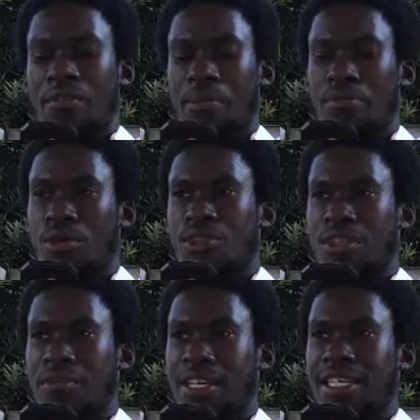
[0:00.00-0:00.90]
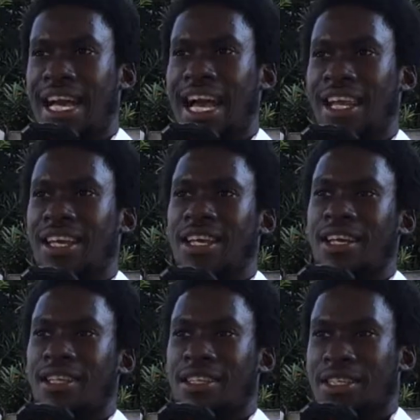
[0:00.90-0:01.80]
approaching the vegan diet,
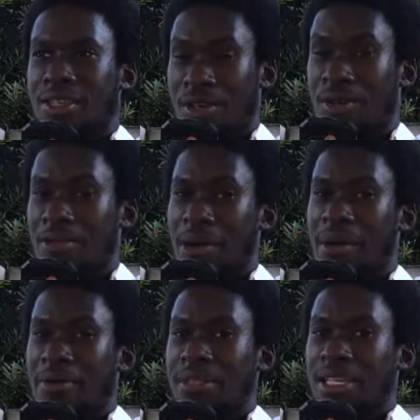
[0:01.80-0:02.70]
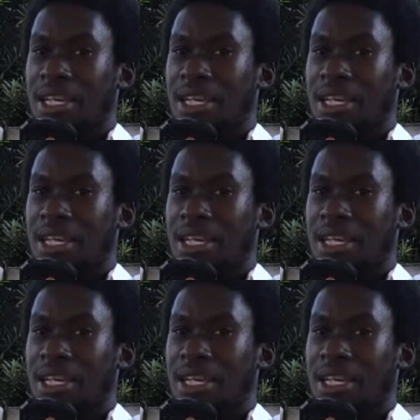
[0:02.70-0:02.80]
go to my website,